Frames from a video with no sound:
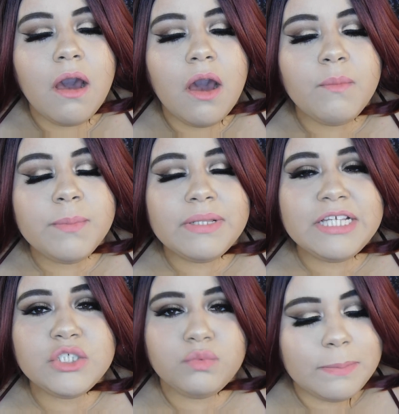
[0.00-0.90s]
on
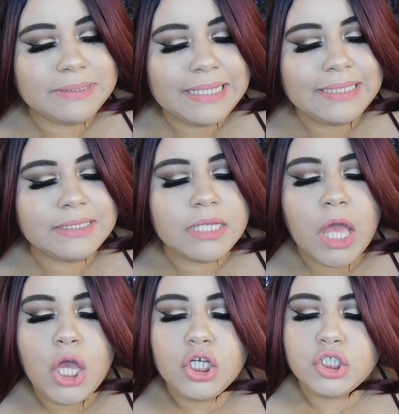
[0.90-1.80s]
Maybelline's website.
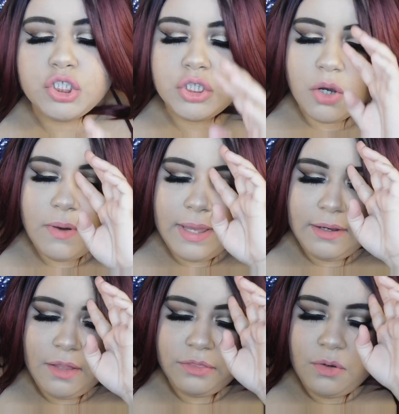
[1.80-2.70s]
So I
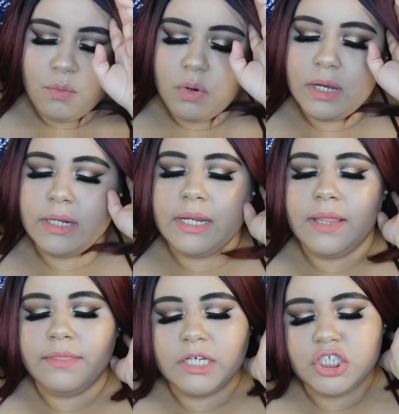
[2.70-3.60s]
got the one
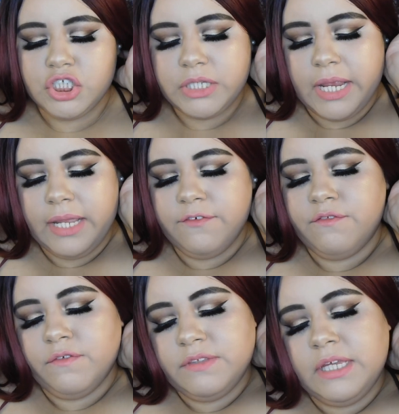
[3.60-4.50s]
in the shade
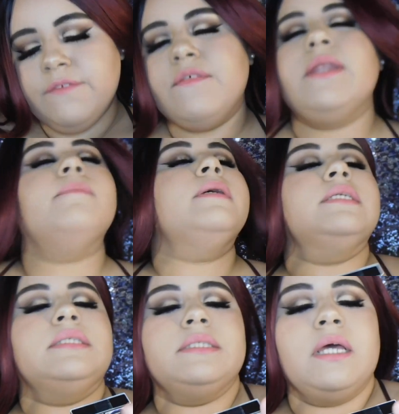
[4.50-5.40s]
fifteen
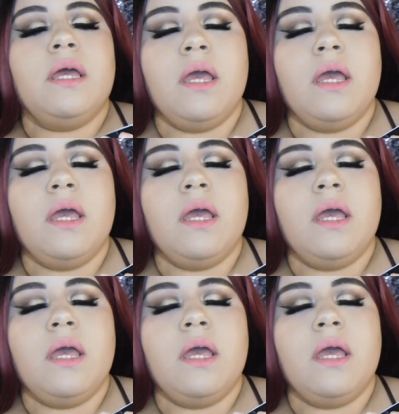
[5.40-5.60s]
Venomous.